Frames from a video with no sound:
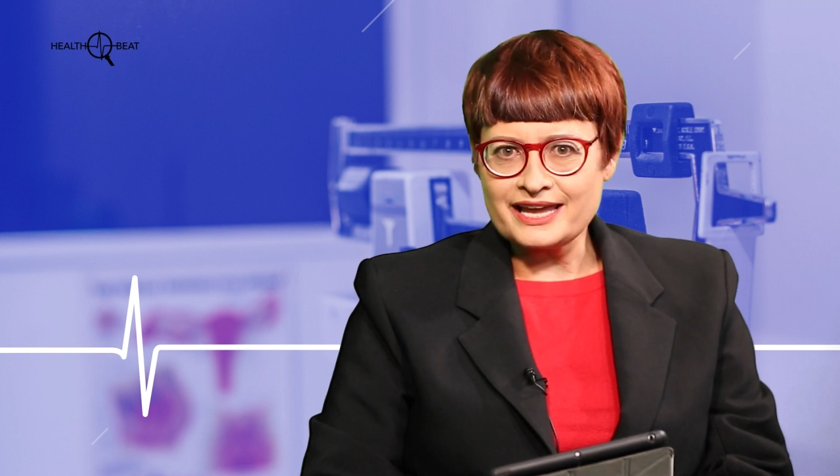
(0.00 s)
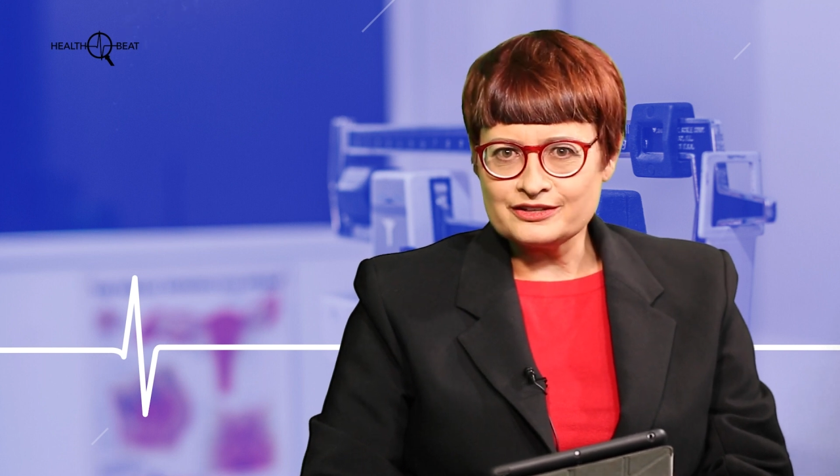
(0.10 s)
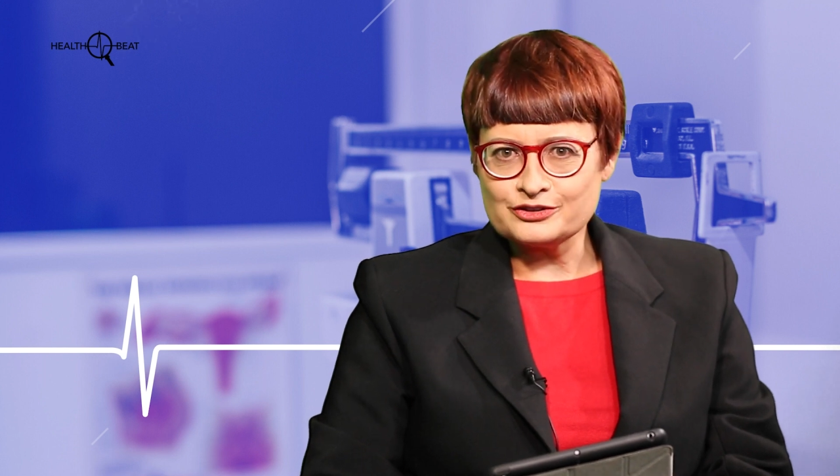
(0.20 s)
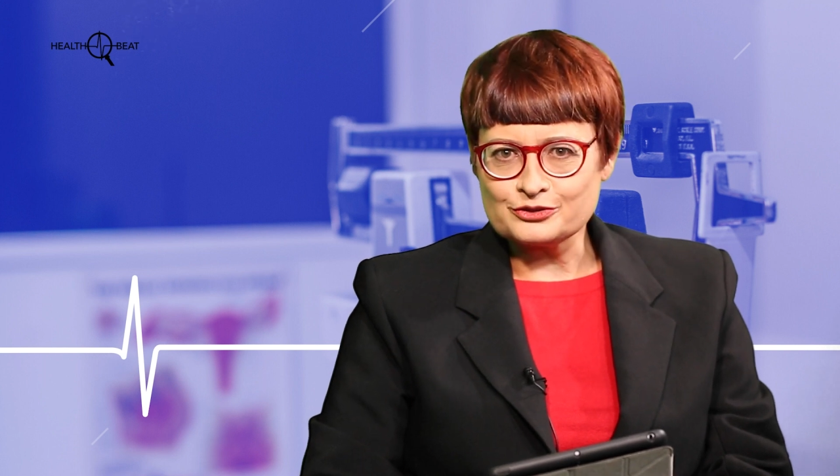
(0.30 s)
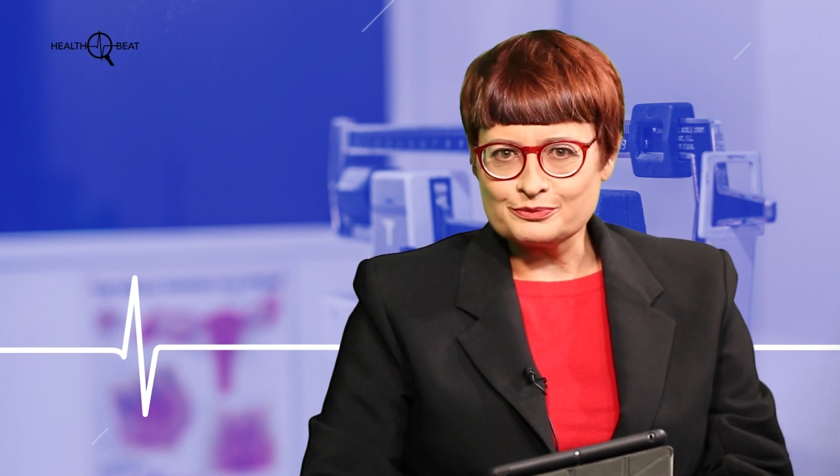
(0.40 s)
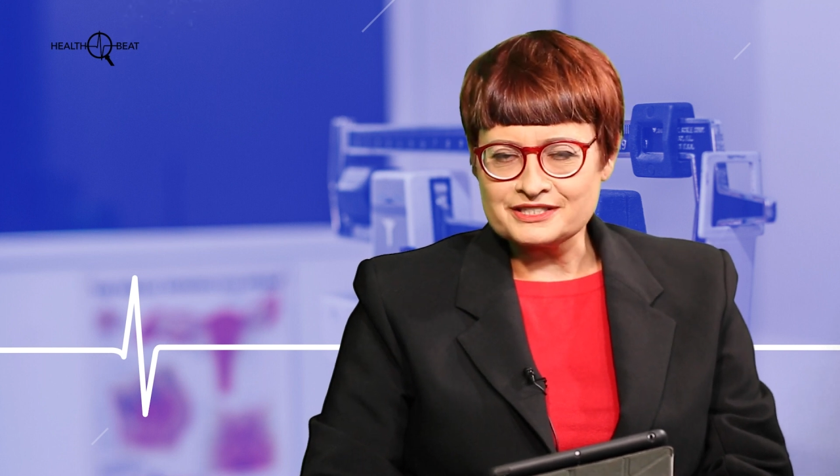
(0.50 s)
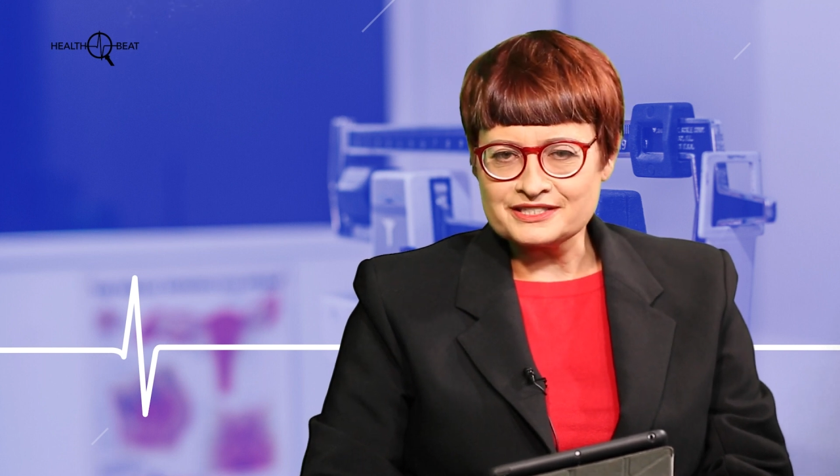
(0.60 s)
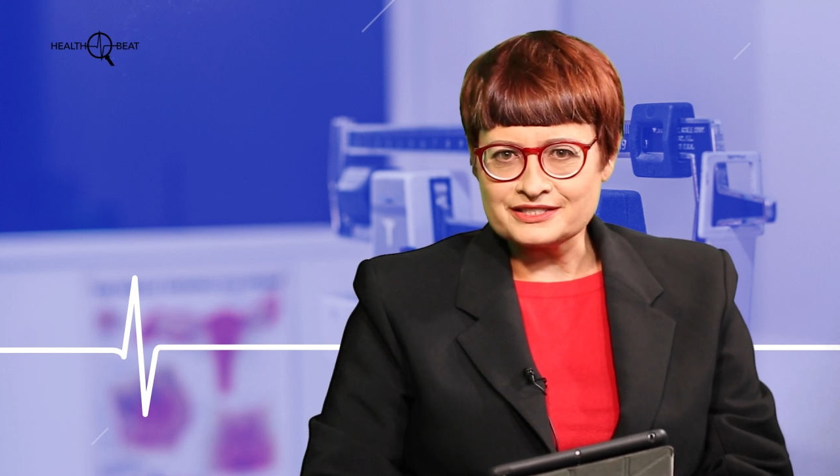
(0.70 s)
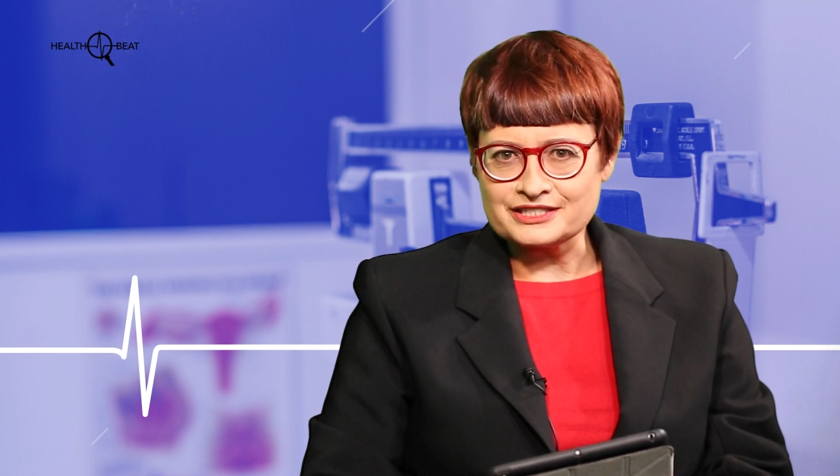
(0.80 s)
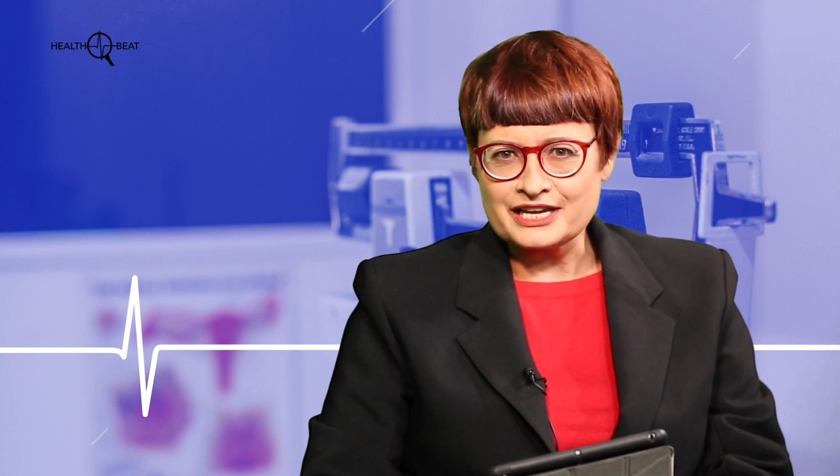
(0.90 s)
end
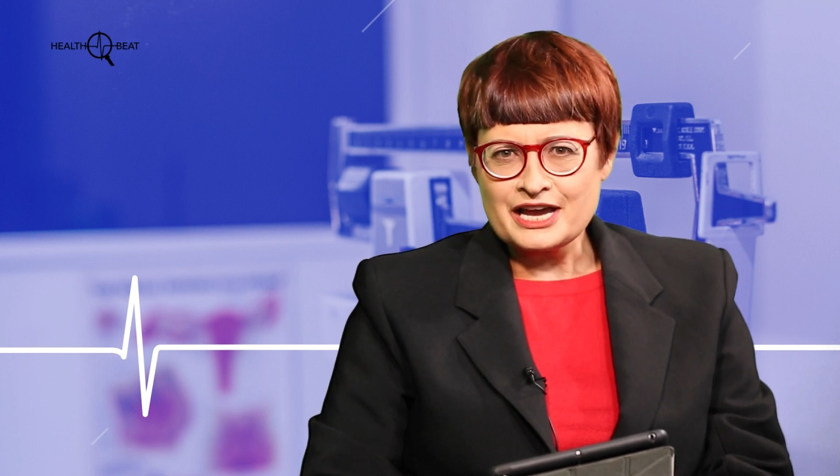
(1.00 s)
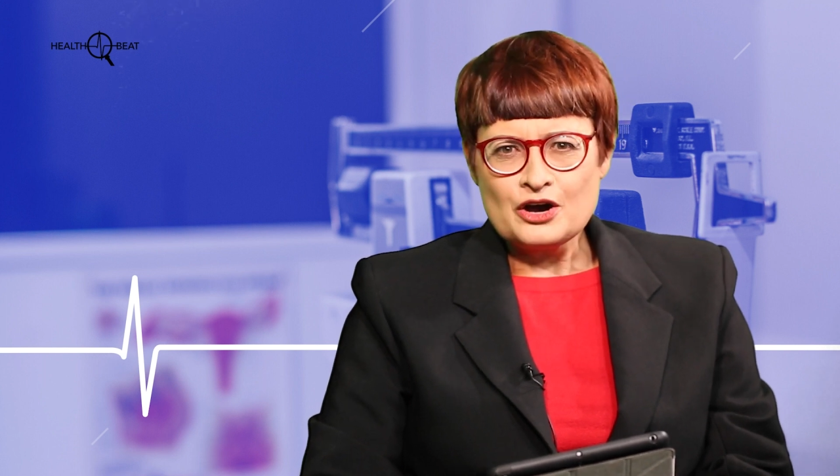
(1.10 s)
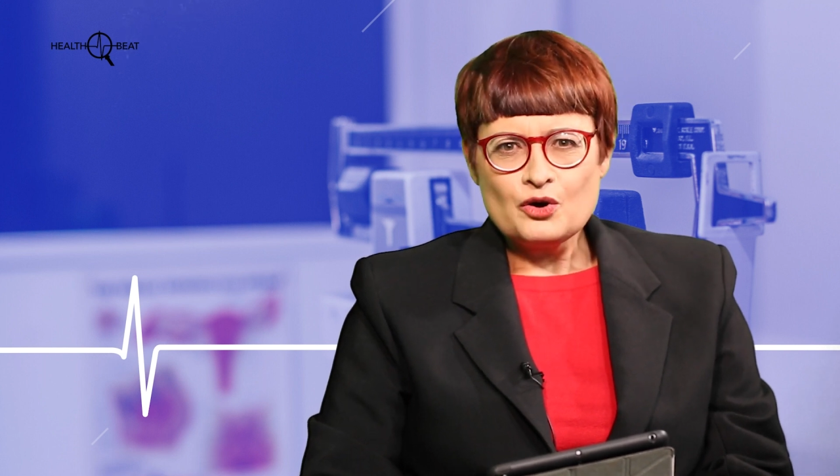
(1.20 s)
obesity,